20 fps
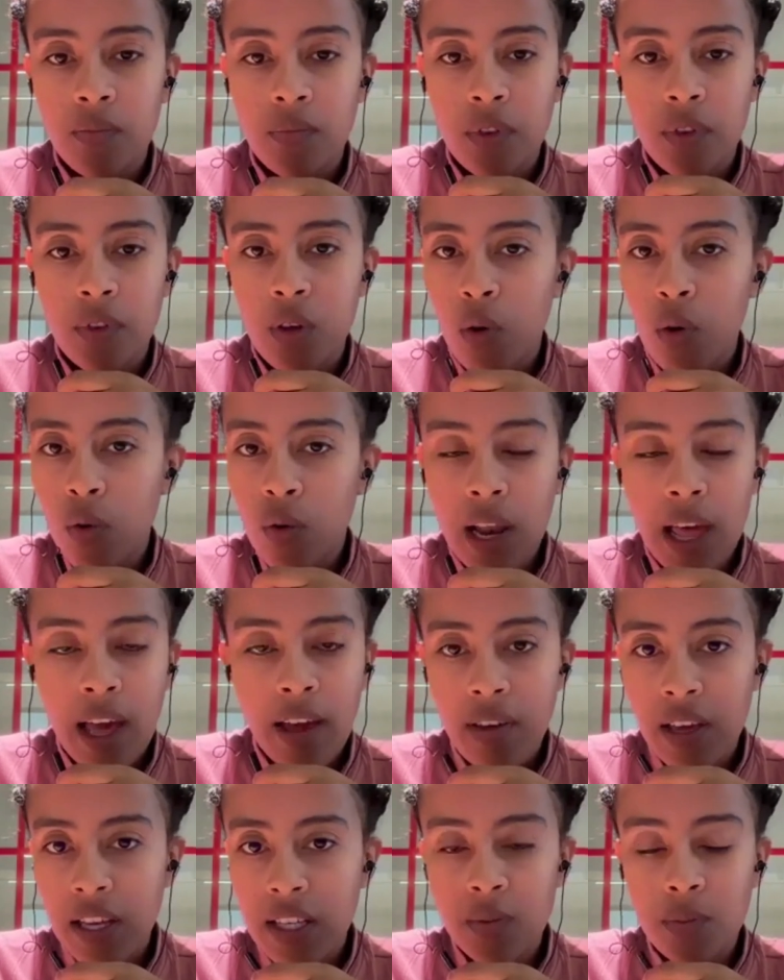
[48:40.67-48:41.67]
your
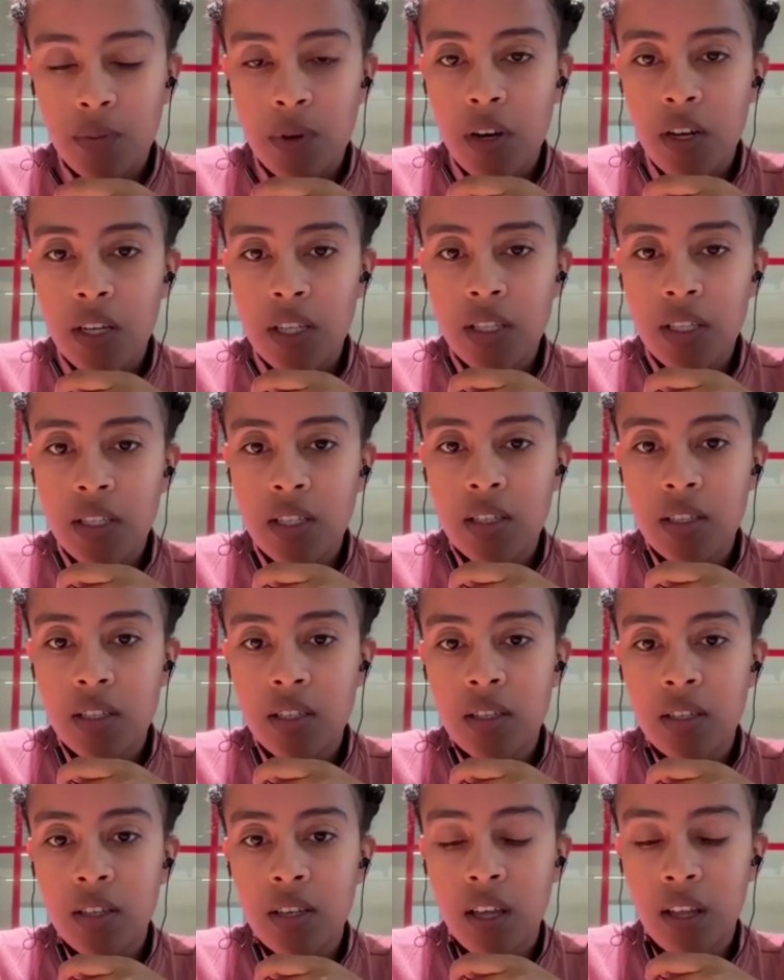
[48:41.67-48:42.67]
life experience
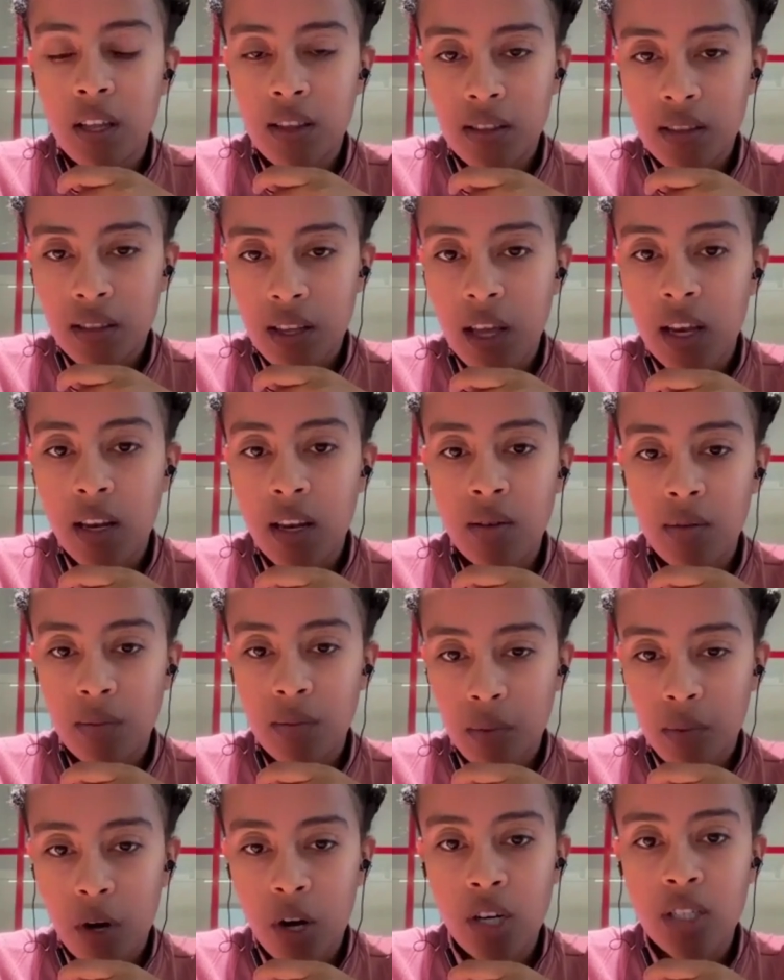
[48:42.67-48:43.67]
in 10
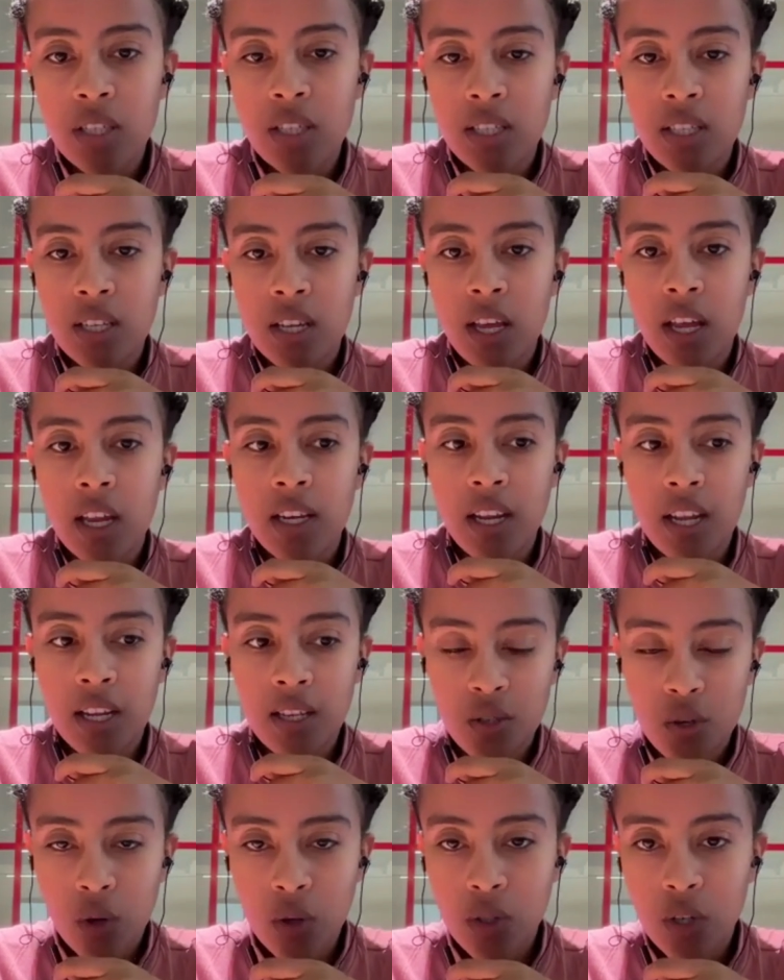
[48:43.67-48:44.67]
parts. And
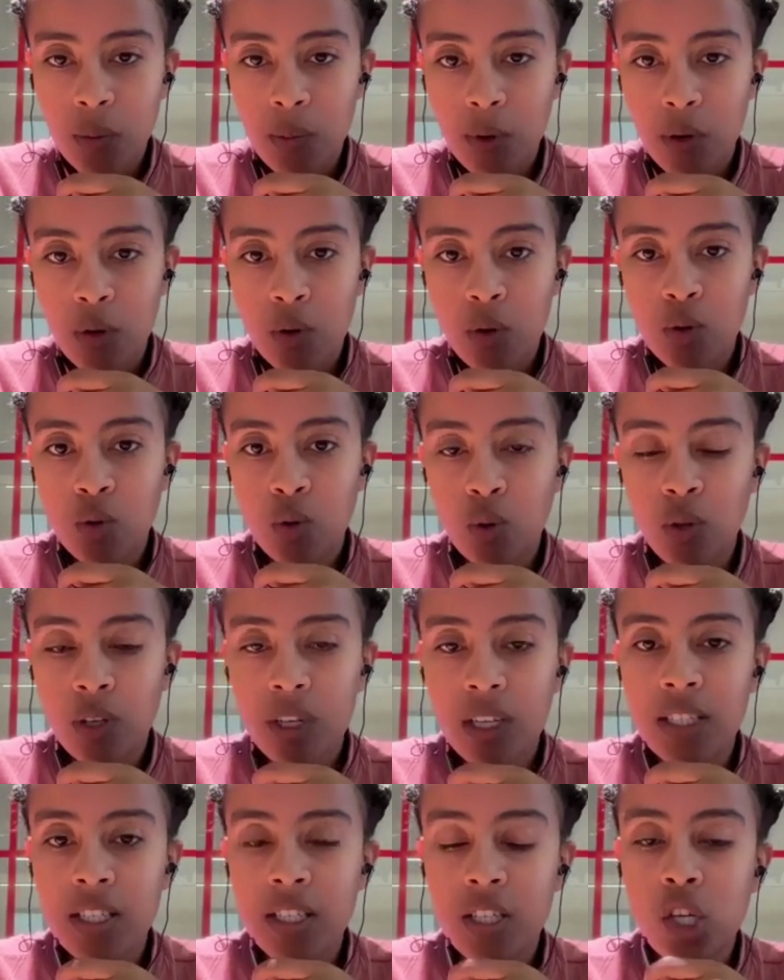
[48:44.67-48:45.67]
as Dr. Mannuru told
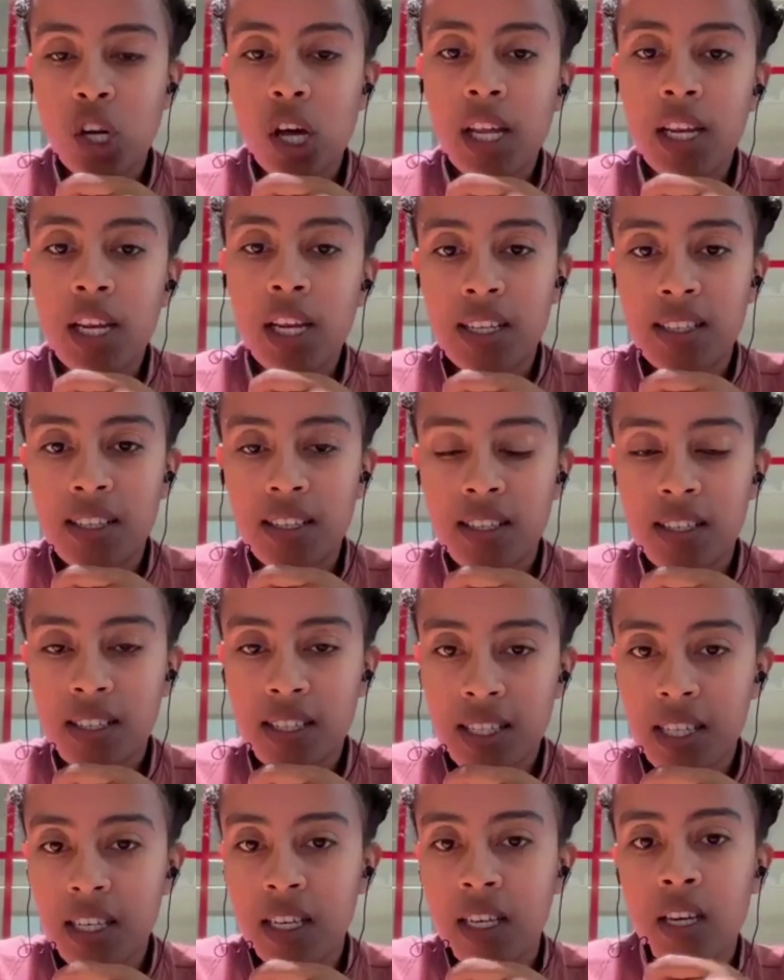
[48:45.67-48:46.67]
us, it's not a
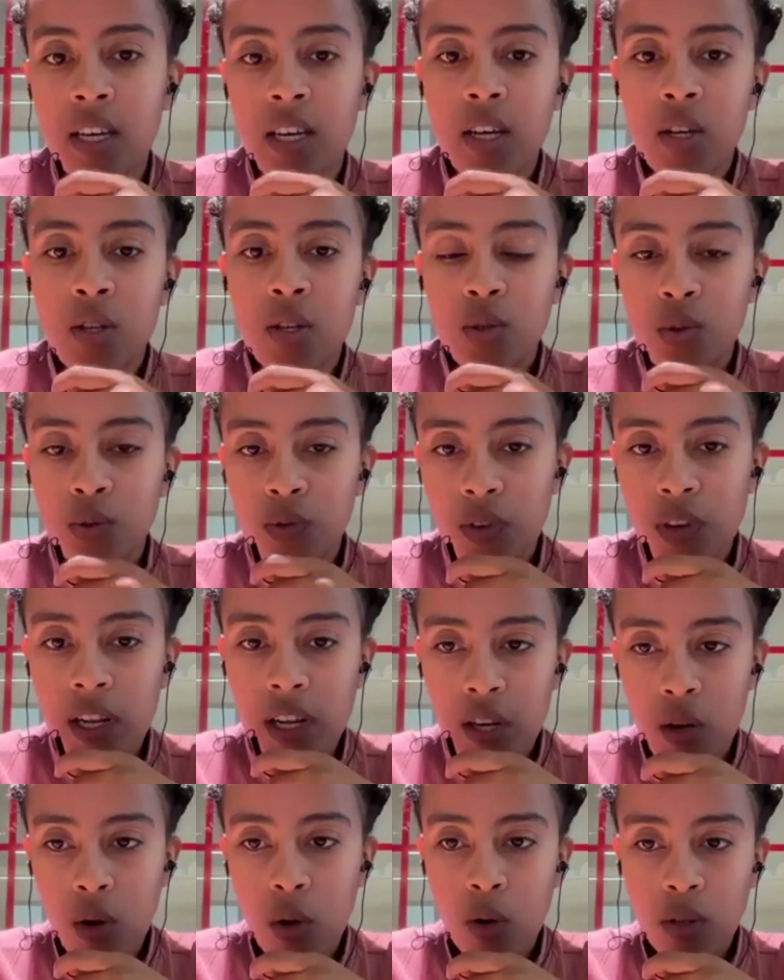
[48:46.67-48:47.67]
necessity to fill
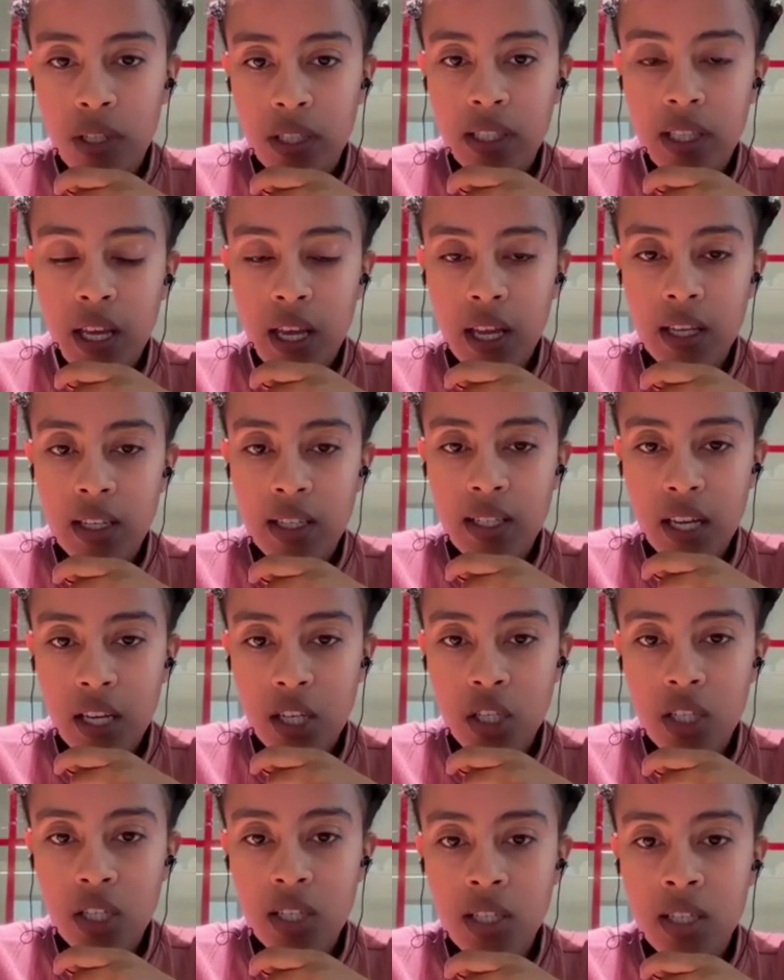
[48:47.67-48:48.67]
in all the 10
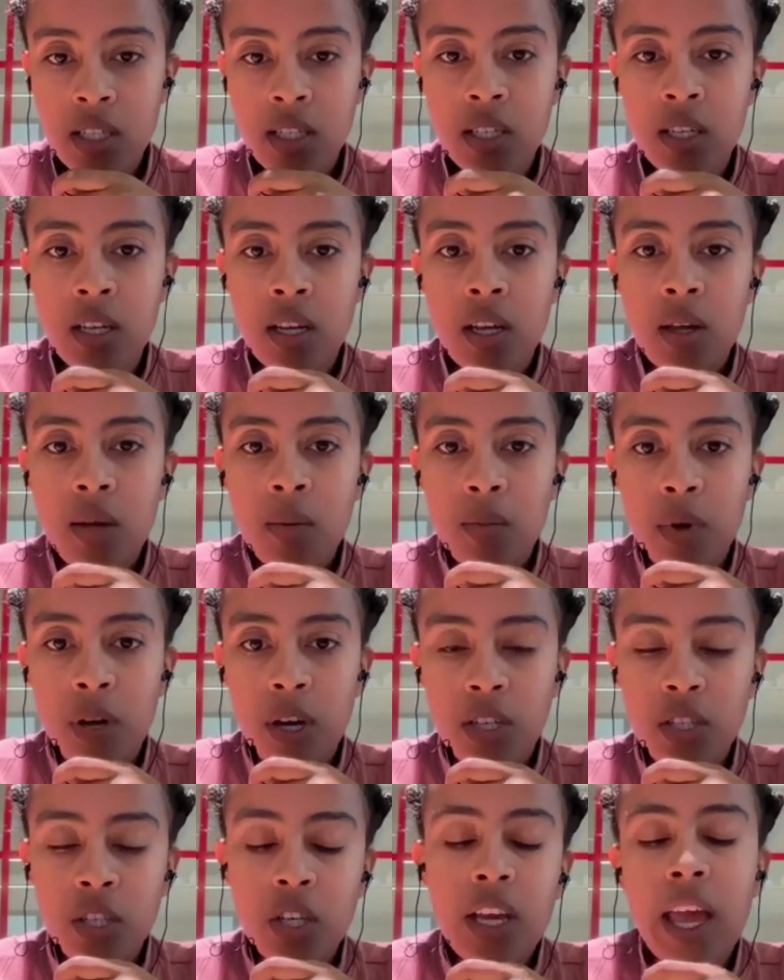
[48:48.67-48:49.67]
sections,
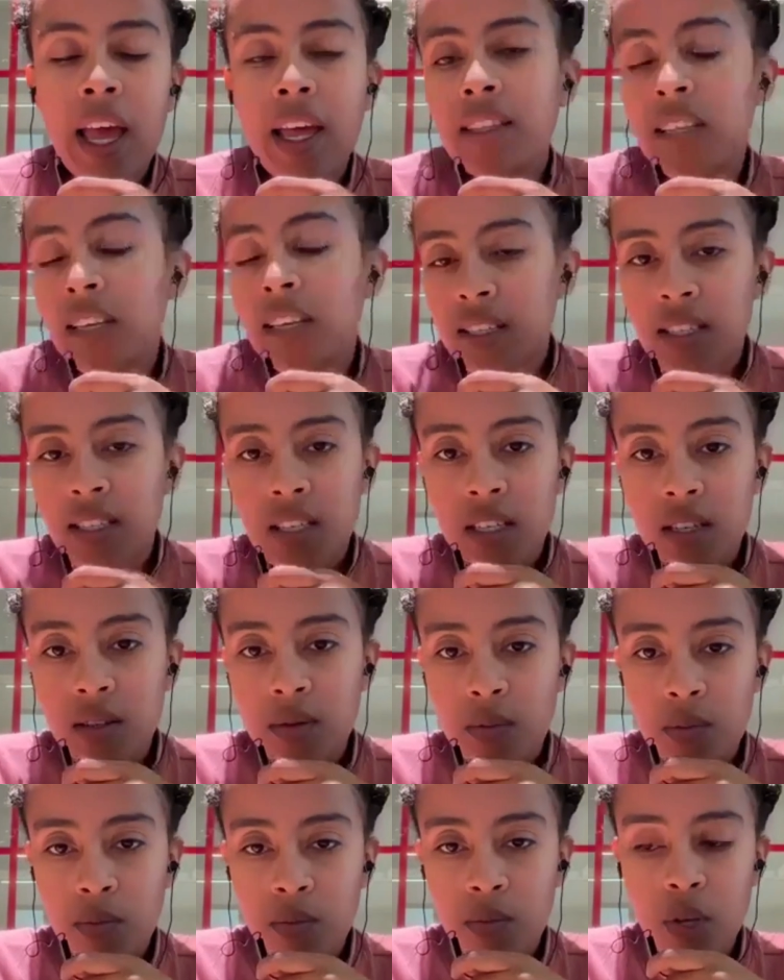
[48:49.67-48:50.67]
but you can't exceed
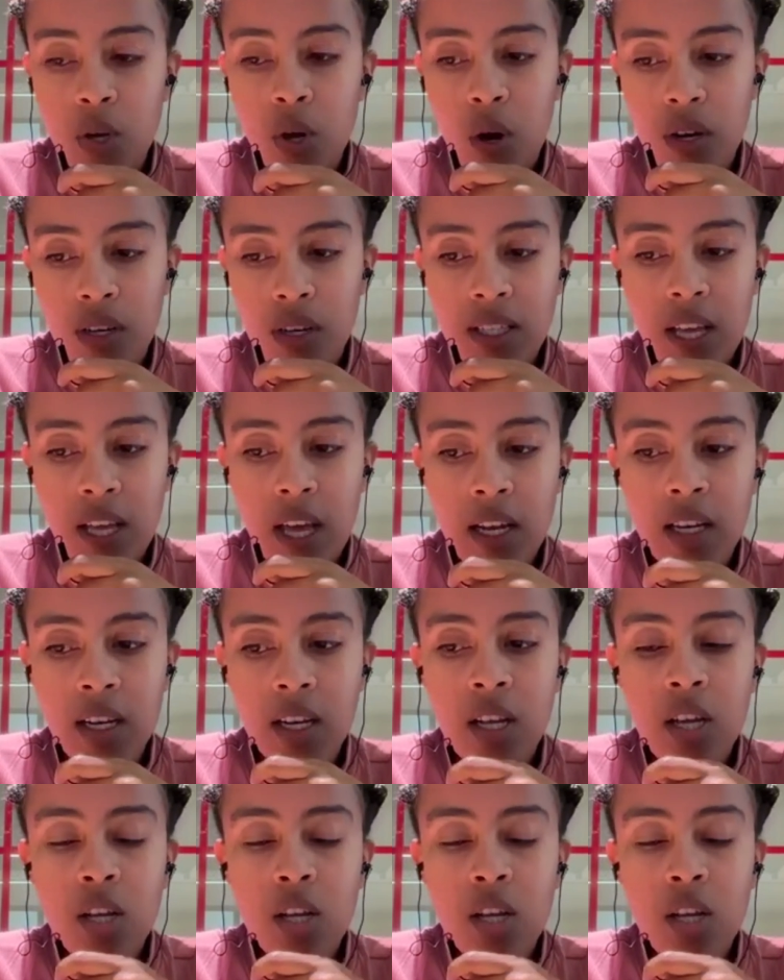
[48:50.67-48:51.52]
beyond 10.